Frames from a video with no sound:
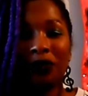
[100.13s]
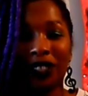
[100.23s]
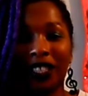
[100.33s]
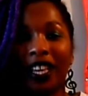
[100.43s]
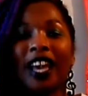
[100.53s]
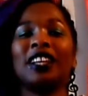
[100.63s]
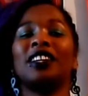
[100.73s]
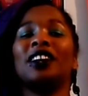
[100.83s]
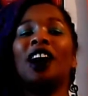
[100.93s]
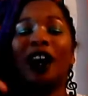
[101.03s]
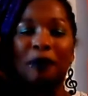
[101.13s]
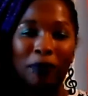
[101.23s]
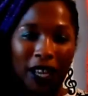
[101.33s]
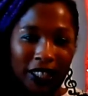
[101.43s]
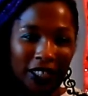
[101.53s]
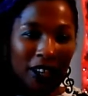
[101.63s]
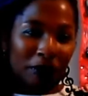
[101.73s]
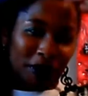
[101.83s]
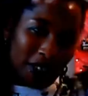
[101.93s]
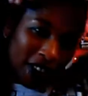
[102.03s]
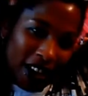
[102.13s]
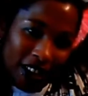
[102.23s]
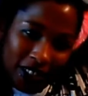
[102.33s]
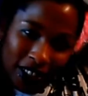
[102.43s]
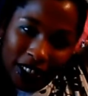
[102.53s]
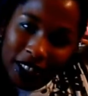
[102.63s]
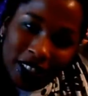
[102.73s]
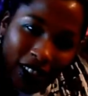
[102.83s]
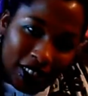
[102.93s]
Once again, I plaited up the sides.